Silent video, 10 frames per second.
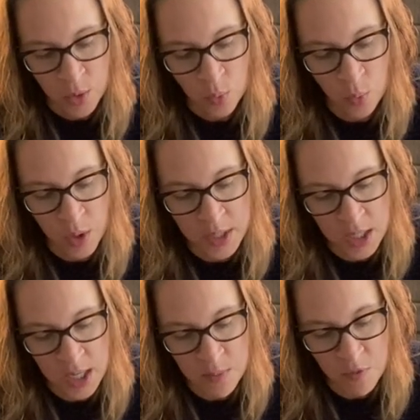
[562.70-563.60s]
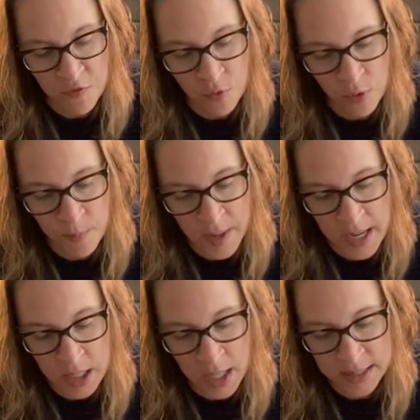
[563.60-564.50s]
One night before
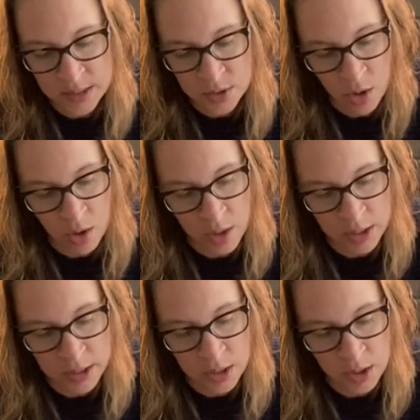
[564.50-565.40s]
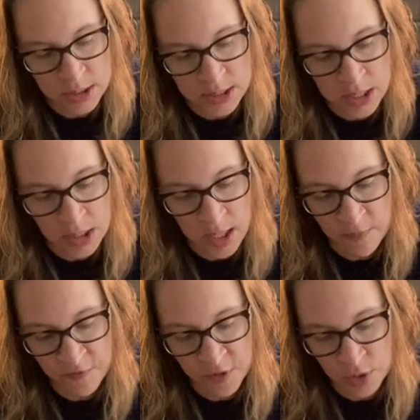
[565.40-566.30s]
bed, I saw a kerosene lamp
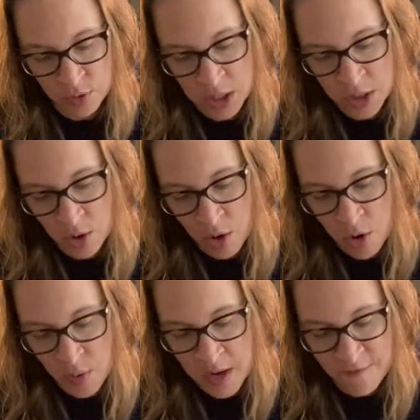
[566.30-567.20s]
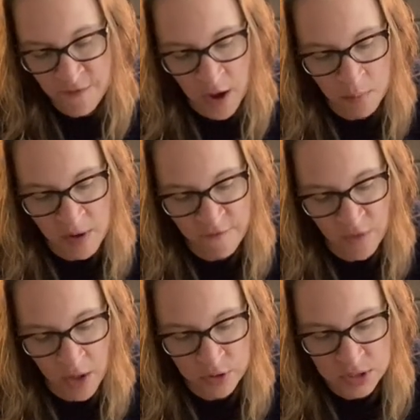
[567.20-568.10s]
flickering in the hallway and found my
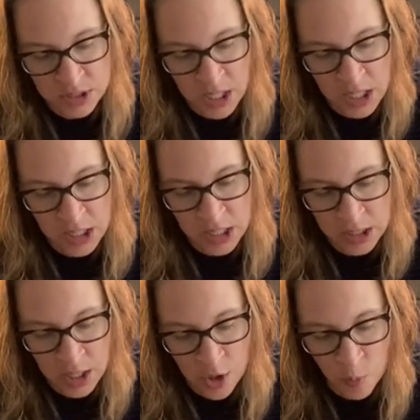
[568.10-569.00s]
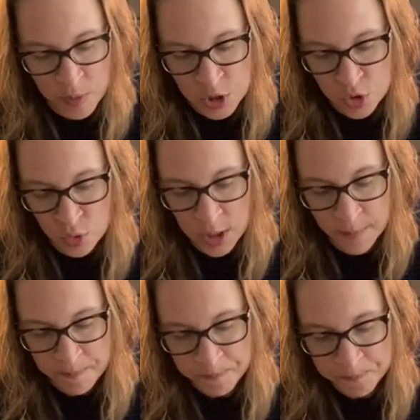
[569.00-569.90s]
father standing in the open door.
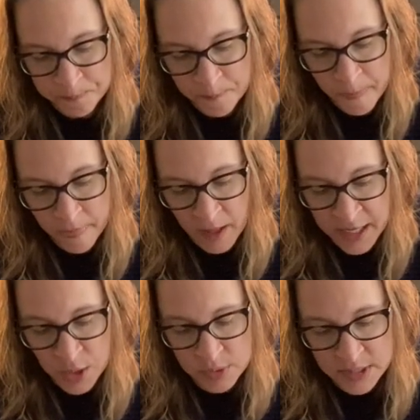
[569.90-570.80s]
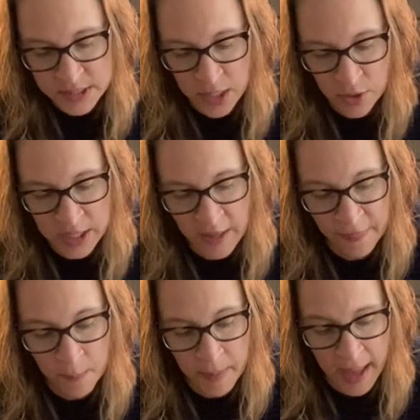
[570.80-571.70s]
He was staring at
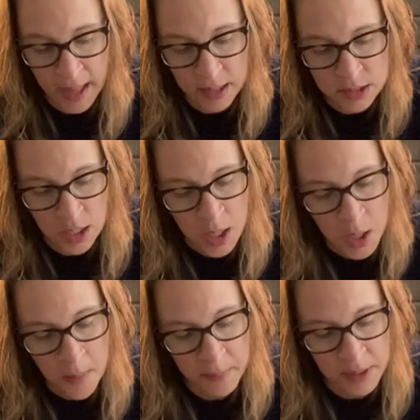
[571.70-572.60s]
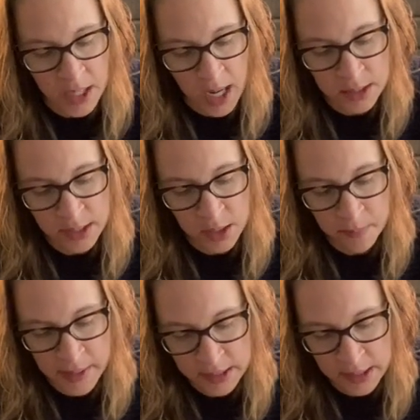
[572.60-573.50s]
the bags, but not like a
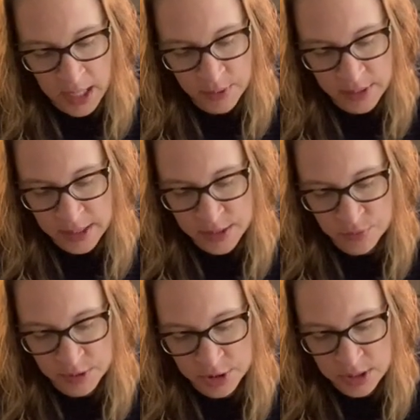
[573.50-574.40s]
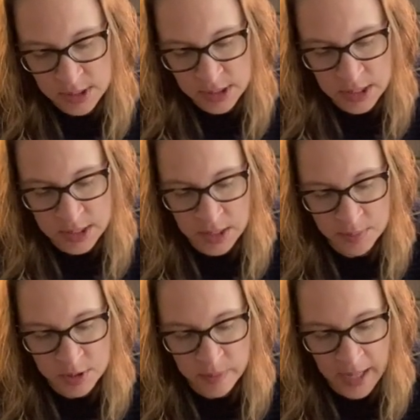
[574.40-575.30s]
man counting his riches. He seemed
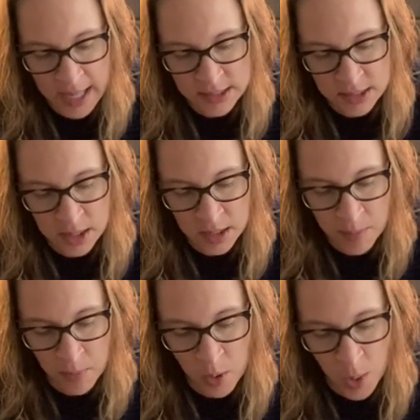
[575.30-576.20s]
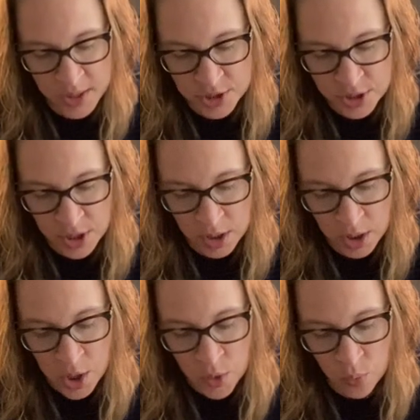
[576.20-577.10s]
to be asking them a question.
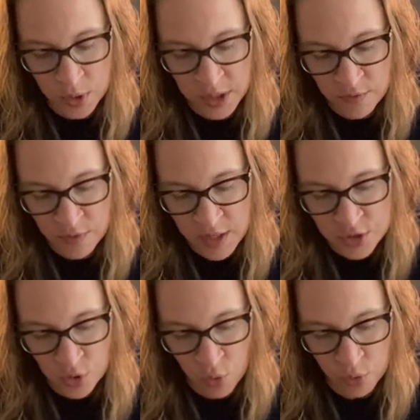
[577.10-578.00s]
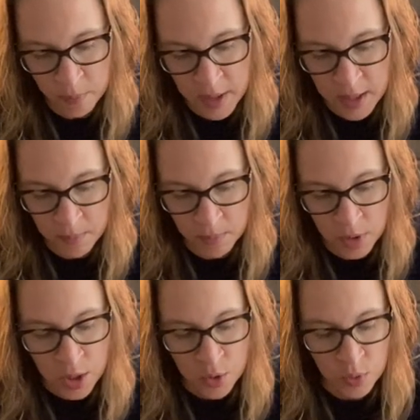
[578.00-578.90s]
Whatever they told him,
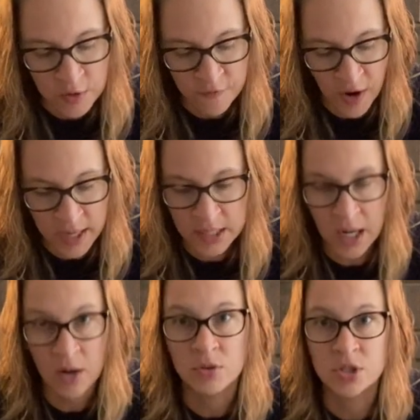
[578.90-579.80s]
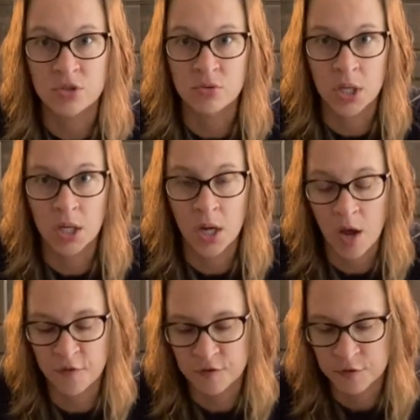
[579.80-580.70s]
we'd find out soon
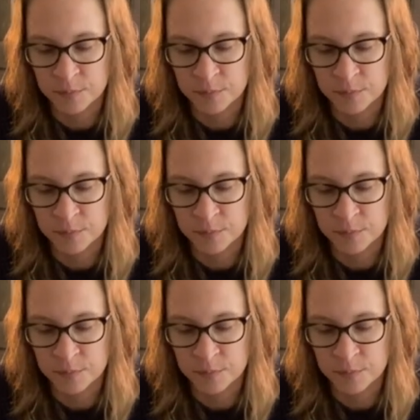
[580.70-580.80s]
enough.